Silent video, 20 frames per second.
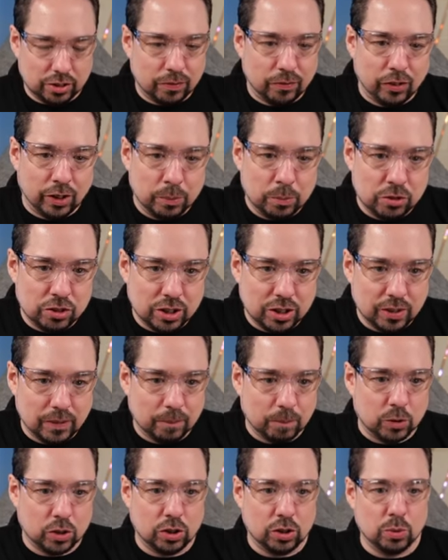flimsy,
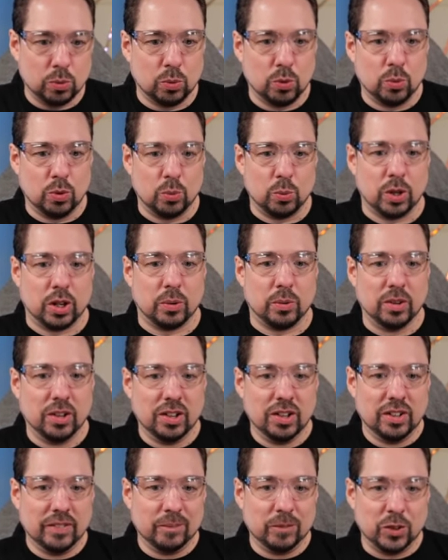oh wow,
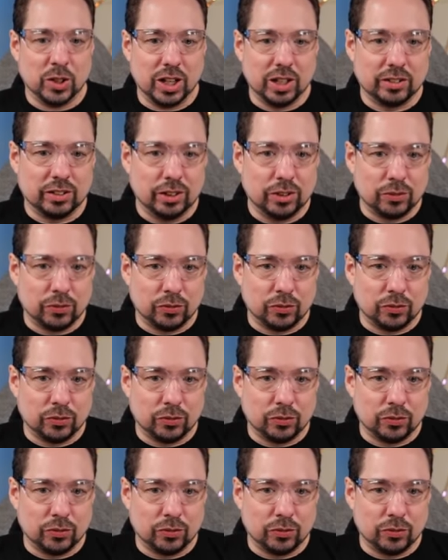you get these